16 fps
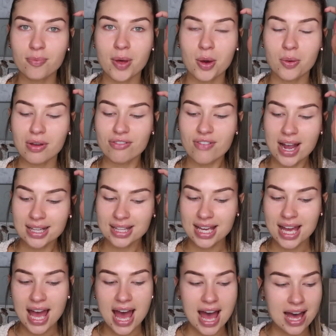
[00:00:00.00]
But we finally
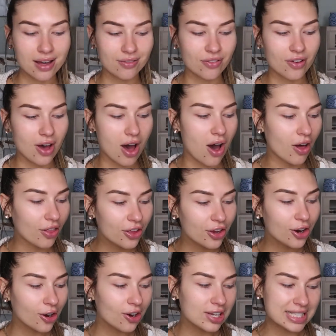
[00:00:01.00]
have all the
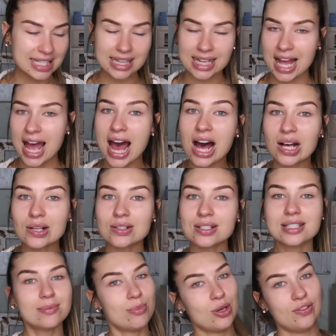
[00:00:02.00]
girls in the
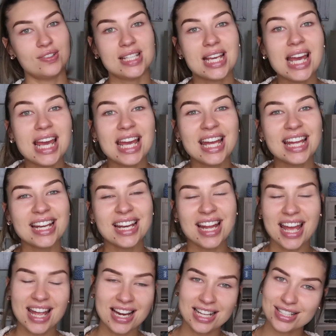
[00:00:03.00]
house moved in,
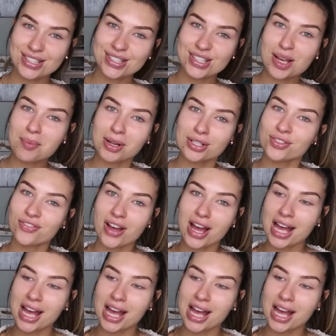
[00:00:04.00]
and it's so much fun.